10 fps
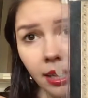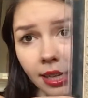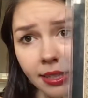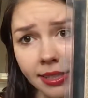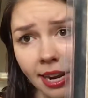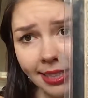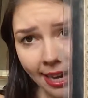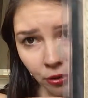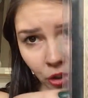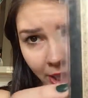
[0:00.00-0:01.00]
is not
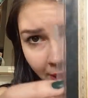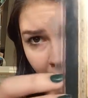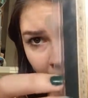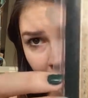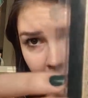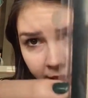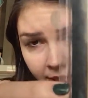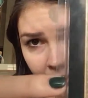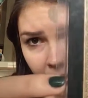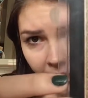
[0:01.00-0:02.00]
couching. This
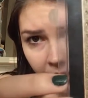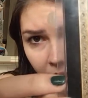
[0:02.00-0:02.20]
is